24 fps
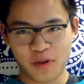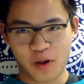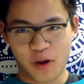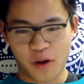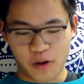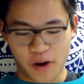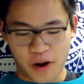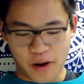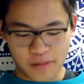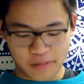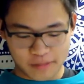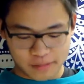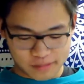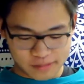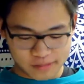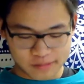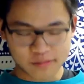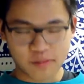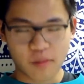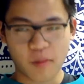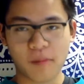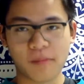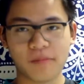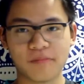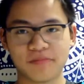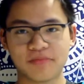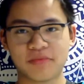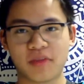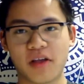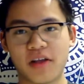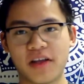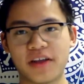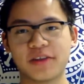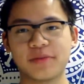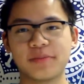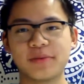Okay,
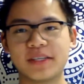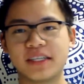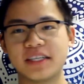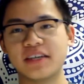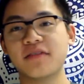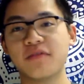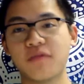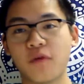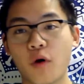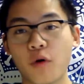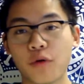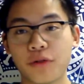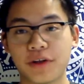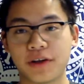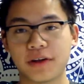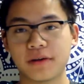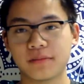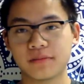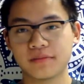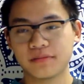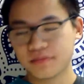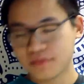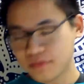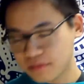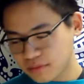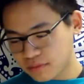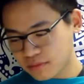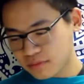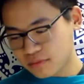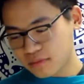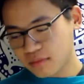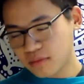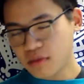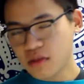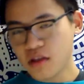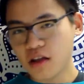let's begin folding.
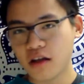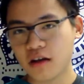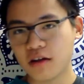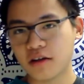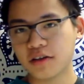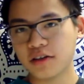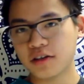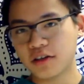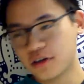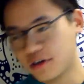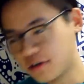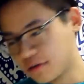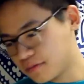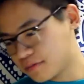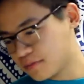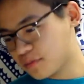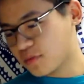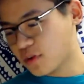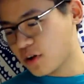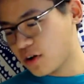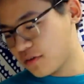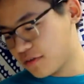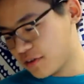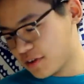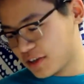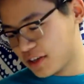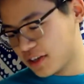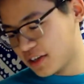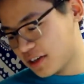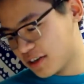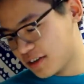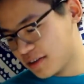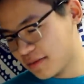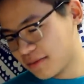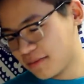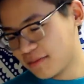So over
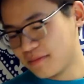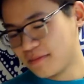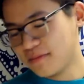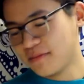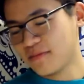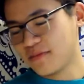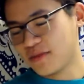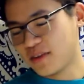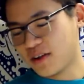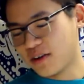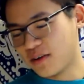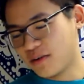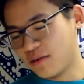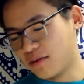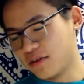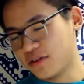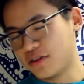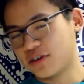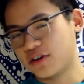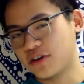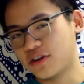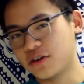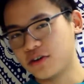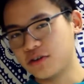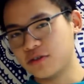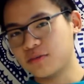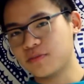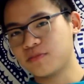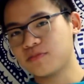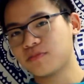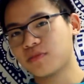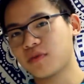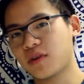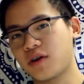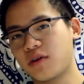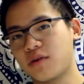here, we'll show you.
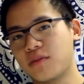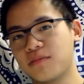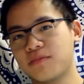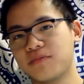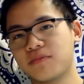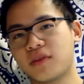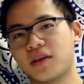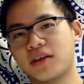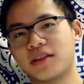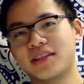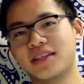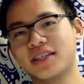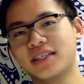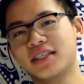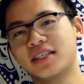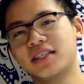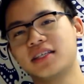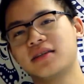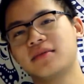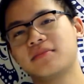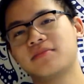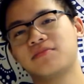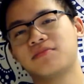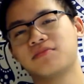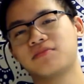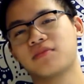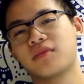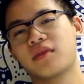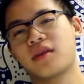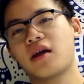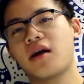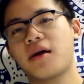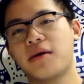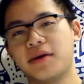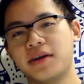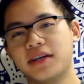This
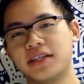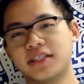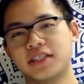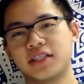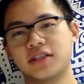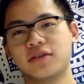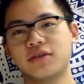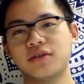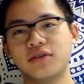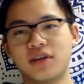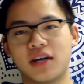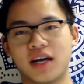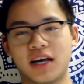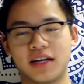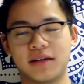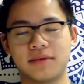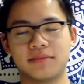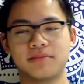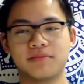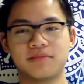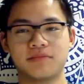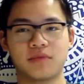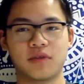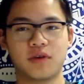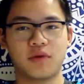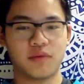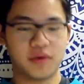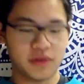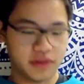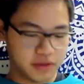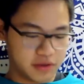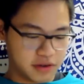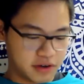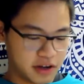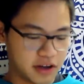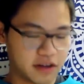is a kunai
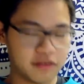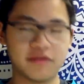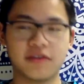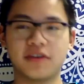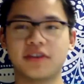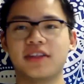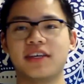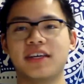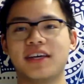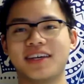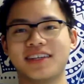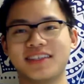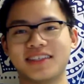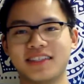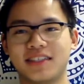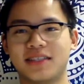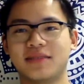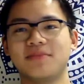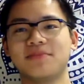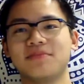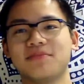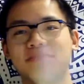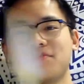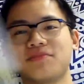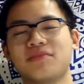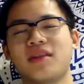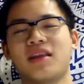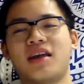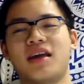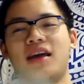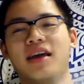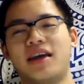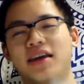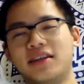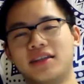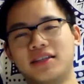with a knife on the end,
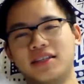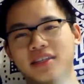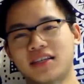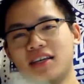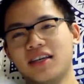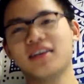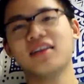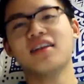and